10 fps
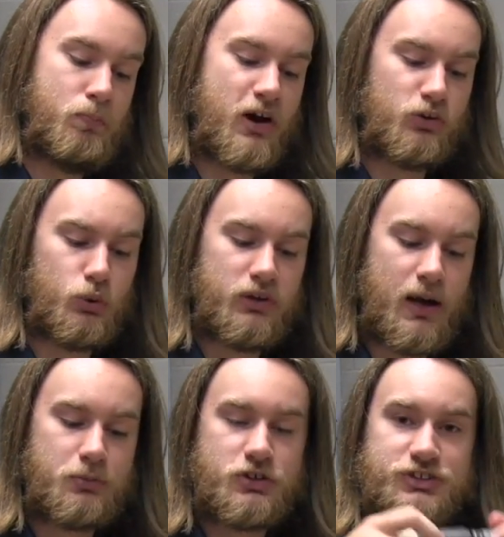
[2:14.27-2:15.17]
barrel
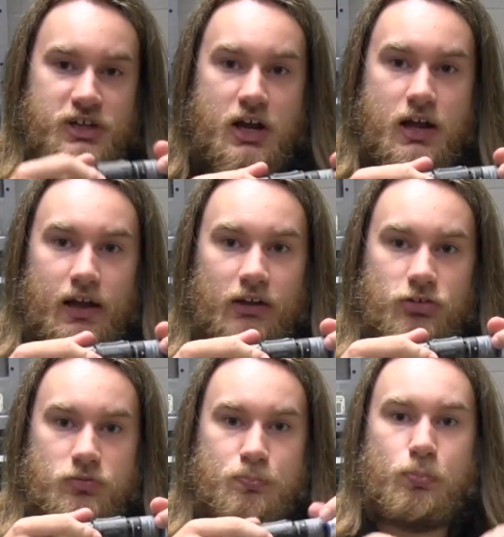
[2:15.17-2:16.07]
adapters and
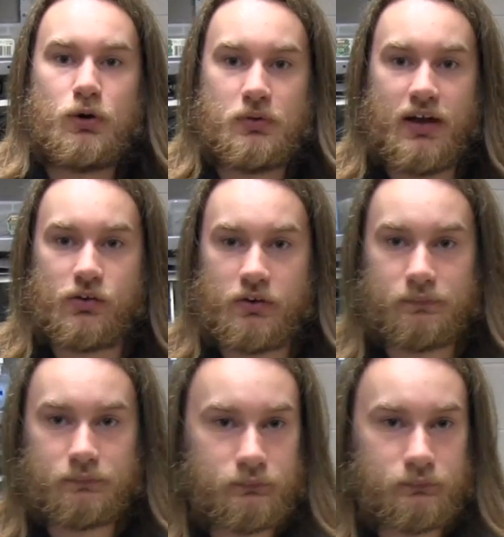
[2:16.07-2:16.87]
just put them together.